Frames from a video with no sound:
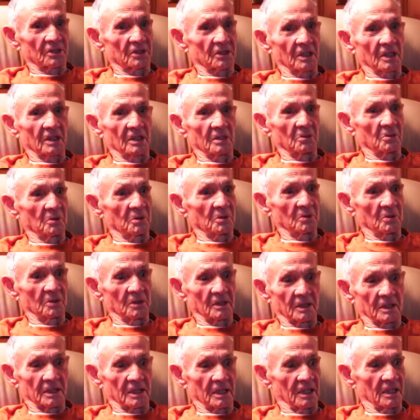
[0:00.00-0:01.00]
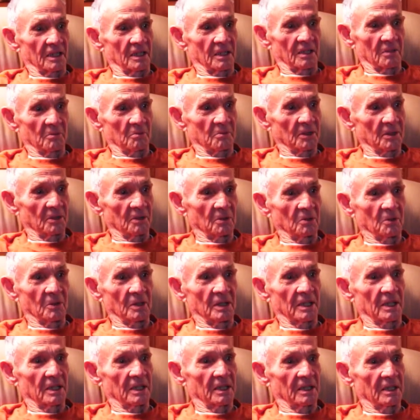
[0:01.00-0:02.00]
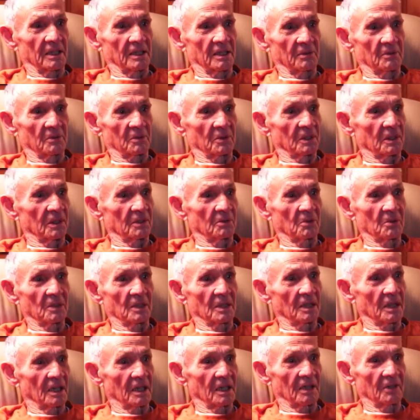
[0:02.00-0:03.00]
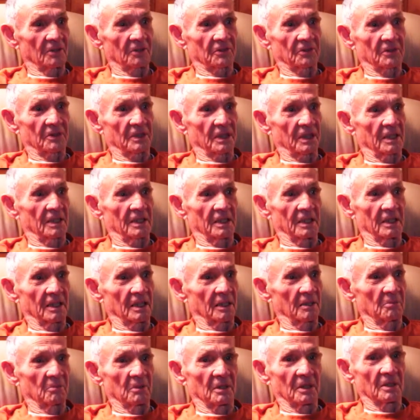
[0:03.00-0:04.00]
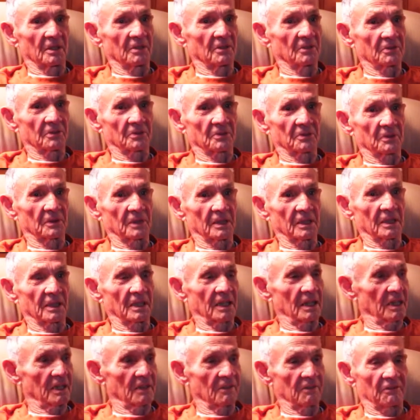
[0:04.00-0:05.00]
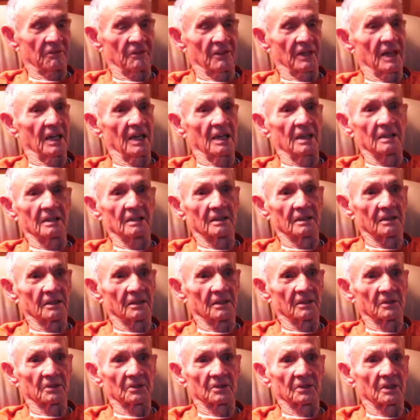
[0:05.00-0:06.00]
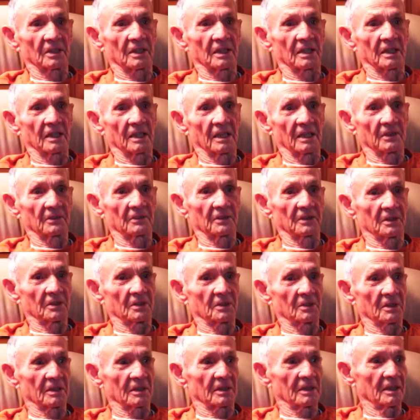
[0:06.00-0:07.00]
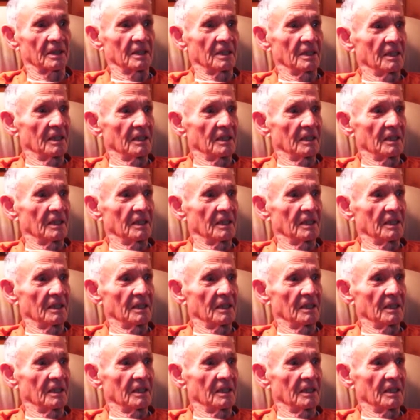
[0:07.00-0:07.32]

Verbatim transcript: Sunday we went down, and Bill went in, and we, we left that day, I believe. We had a fight. It was Sunday afternoon,